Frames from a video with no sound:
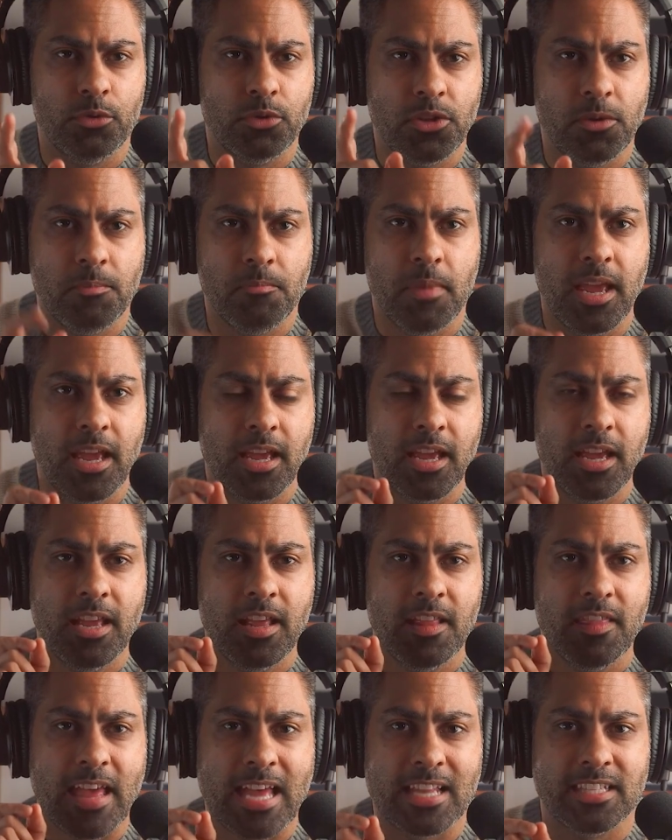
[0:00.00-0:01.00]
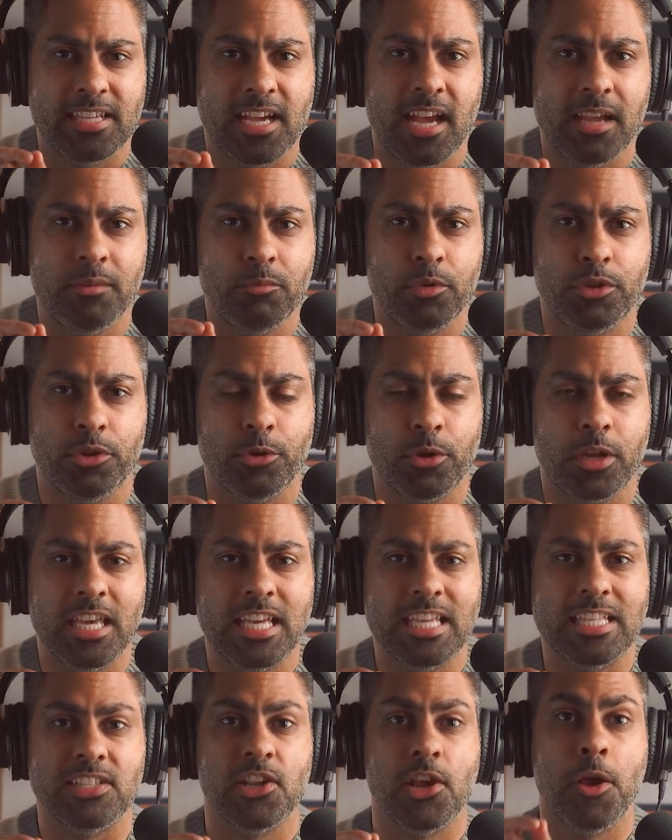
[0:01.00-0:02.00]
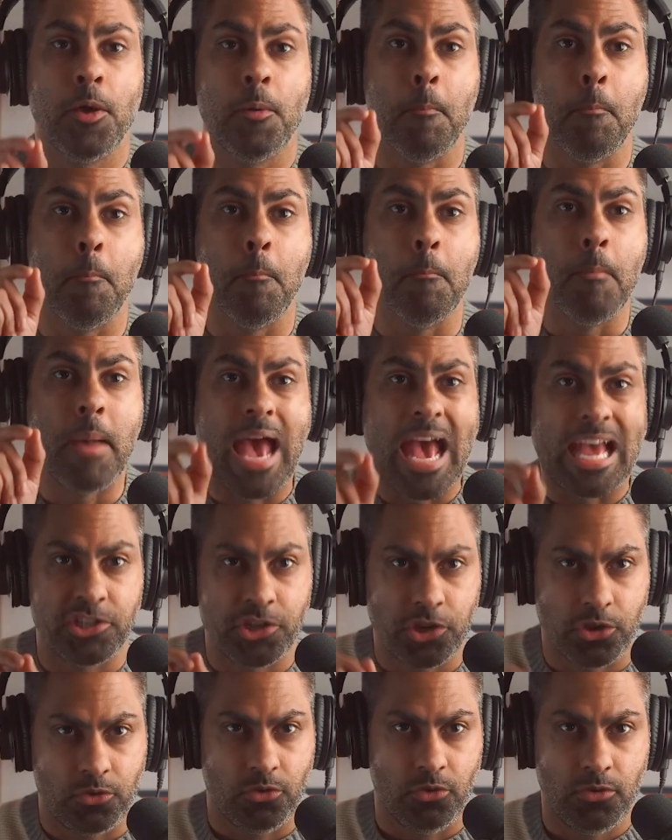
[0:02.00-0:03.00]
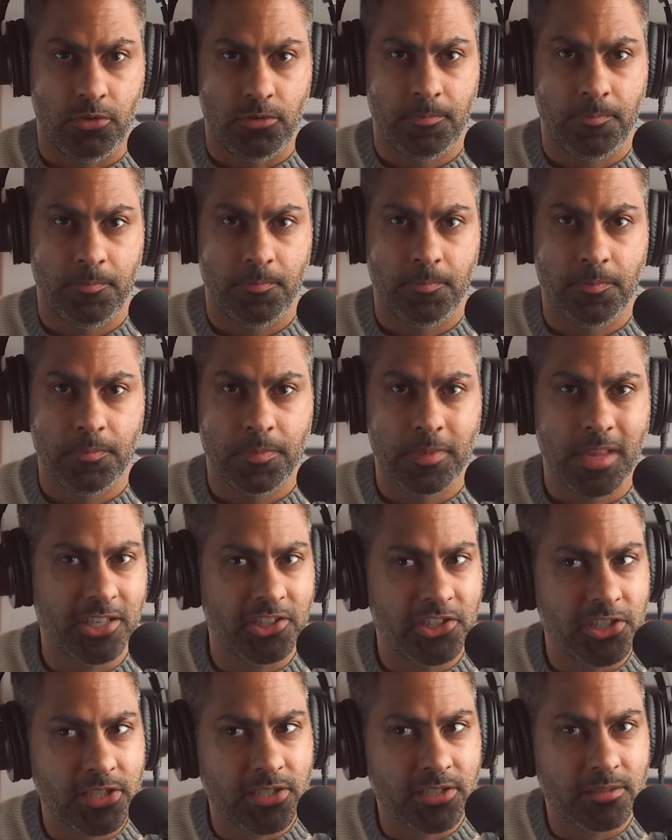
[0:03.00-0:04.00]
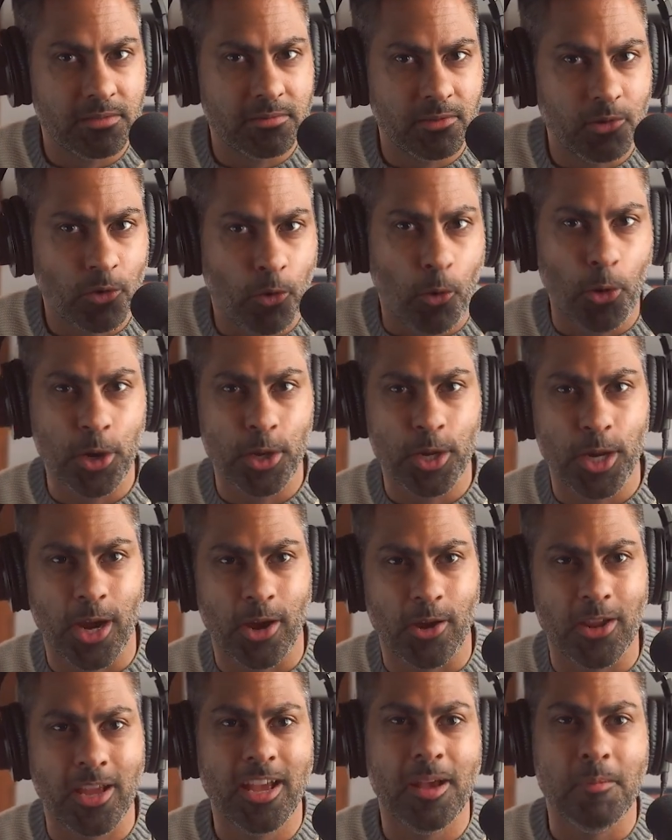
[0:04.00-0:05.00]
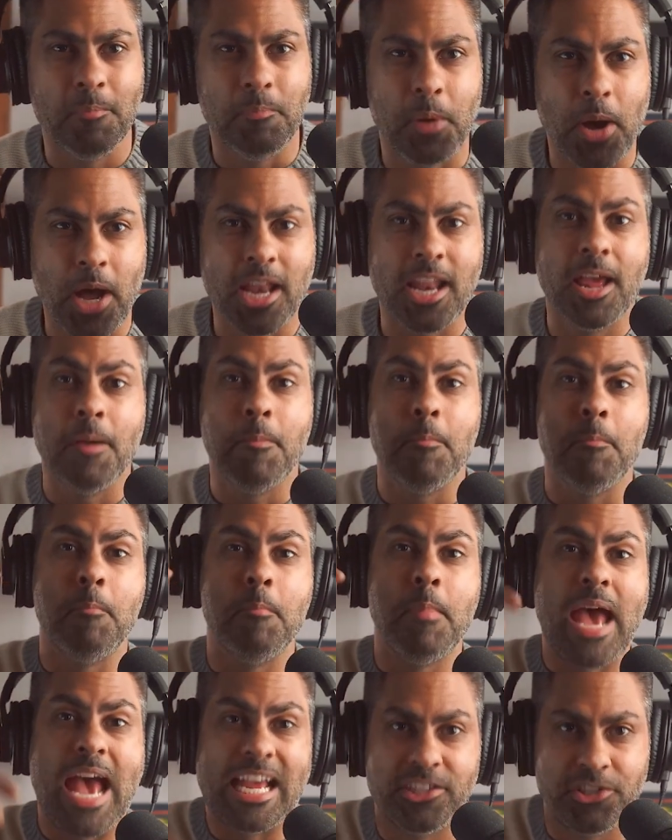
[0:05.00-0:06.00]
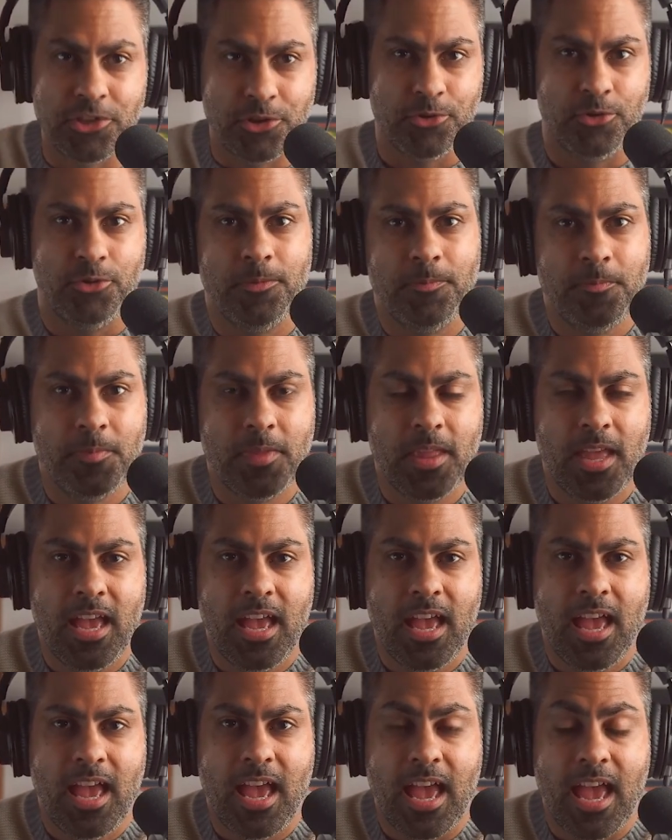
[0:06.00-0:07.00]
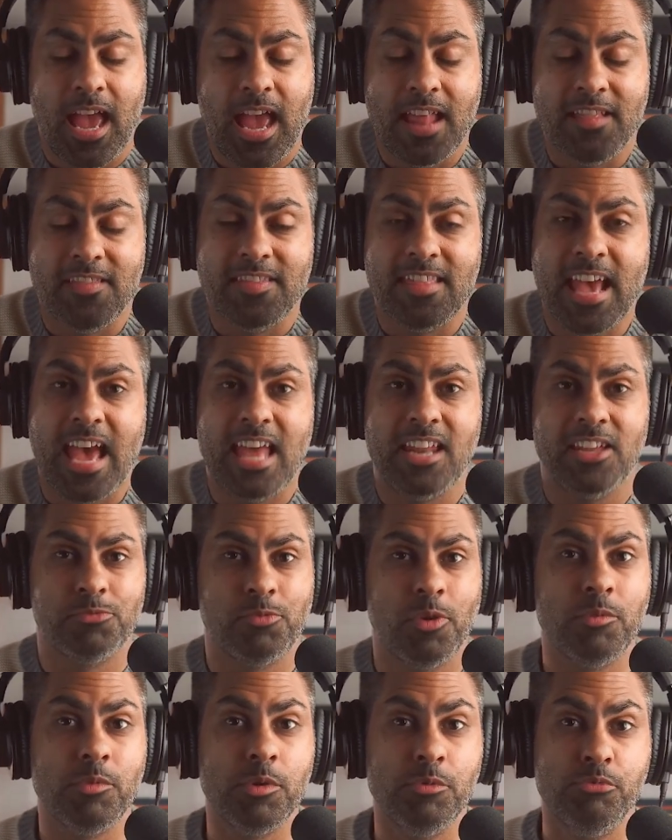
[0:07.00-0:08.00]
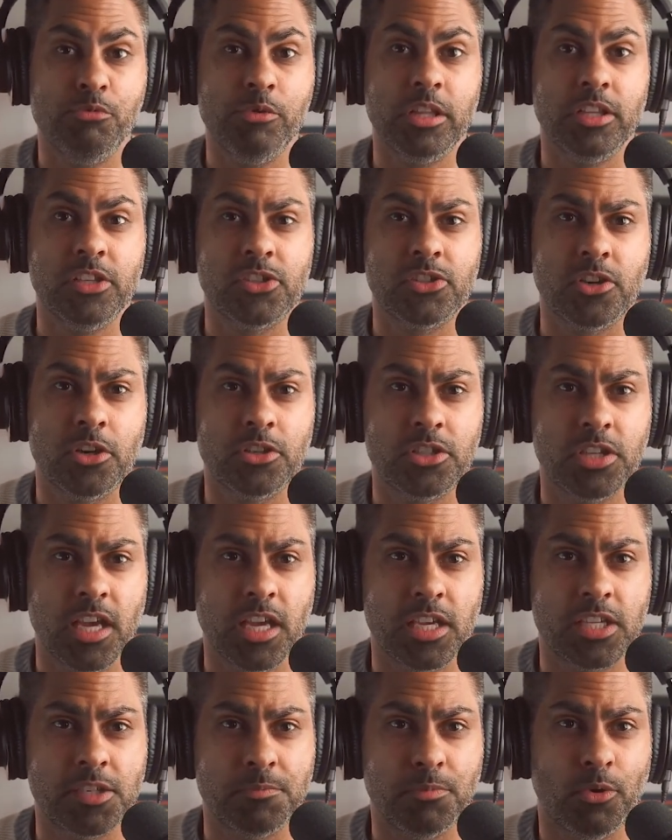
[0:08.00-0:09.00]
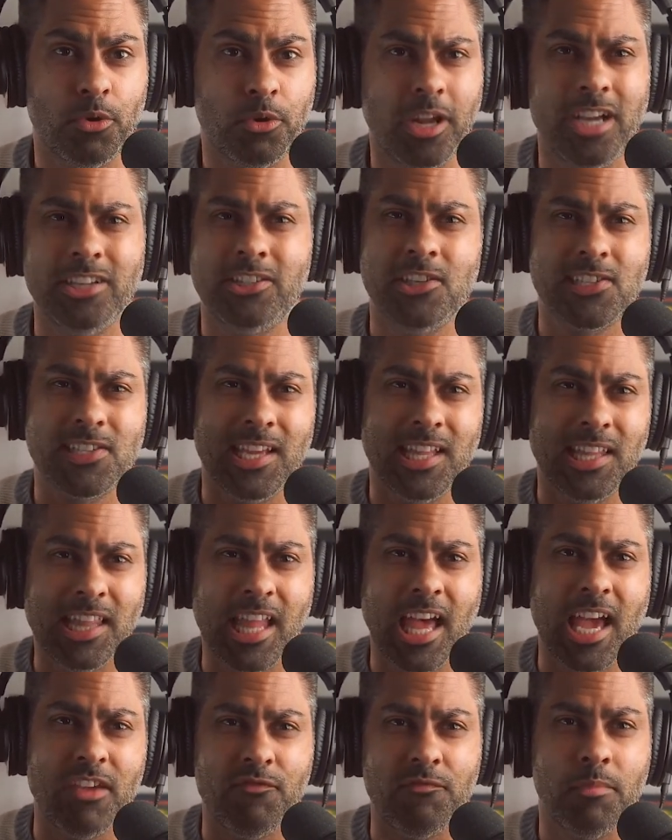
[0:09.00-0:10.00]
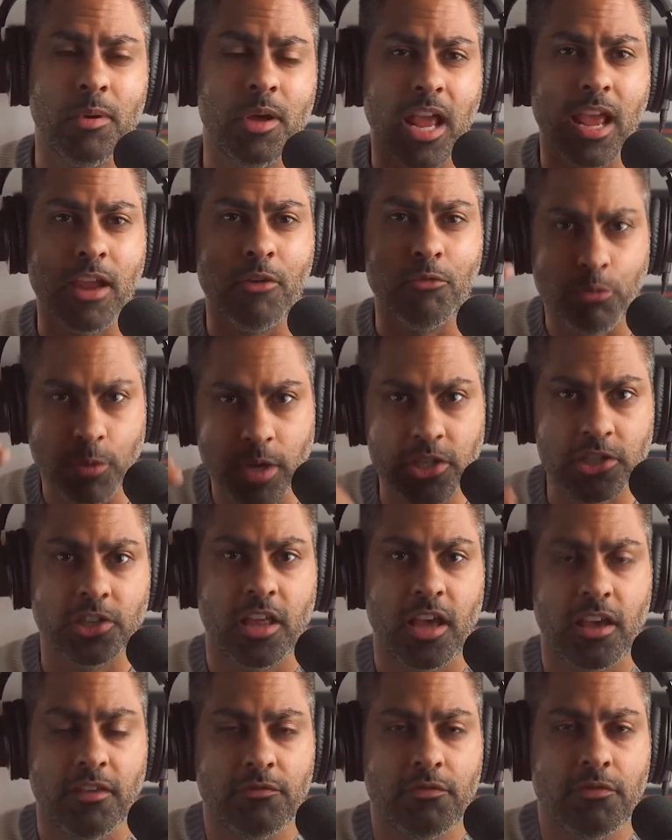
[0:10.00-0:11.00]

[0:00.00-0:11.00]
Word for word: to make that time with your kids magical? Mm. Not just ordinary, but magical. And that is when we really start to explore not just a life, but a rich life.